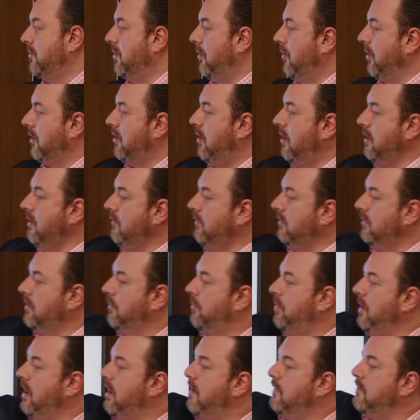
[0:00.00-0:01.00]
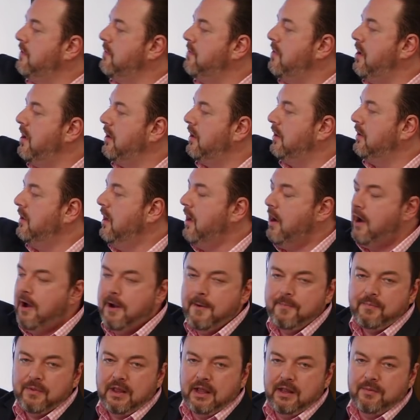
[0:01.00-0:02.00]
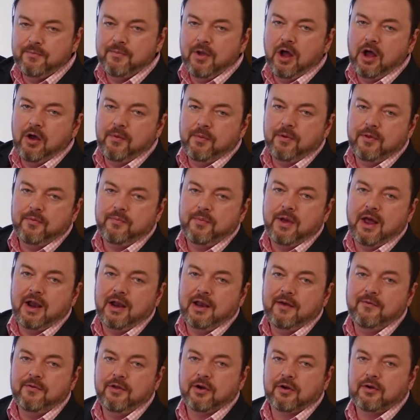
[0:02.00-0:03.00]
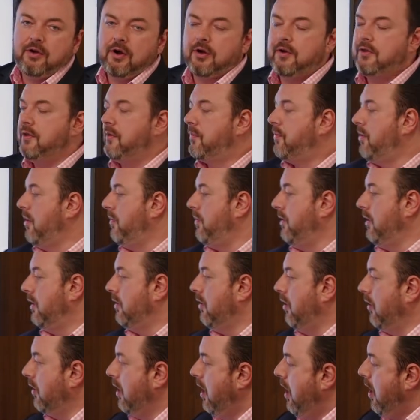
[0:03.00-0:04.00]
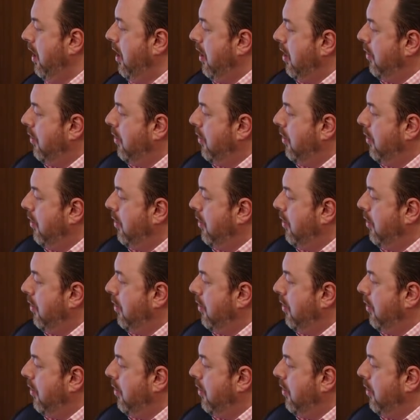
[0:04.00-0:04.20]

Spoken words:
But we're kind of at the peak of the market in Melbourne, about 11 o'clock on the property clock.